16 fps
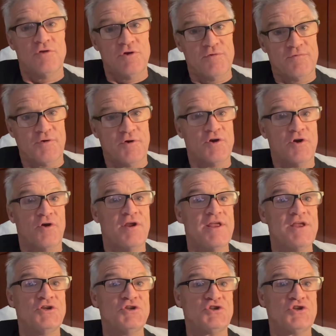for your
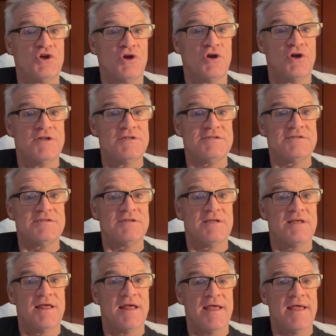insurance
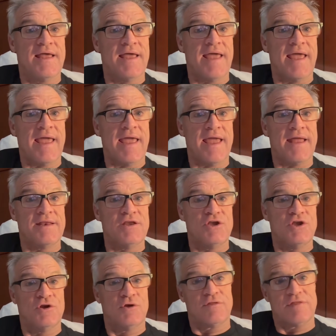and,
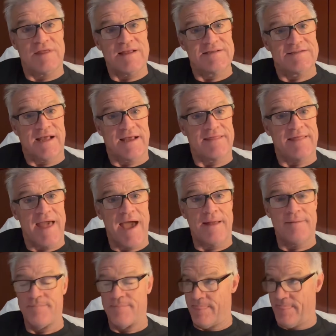you know, things like that.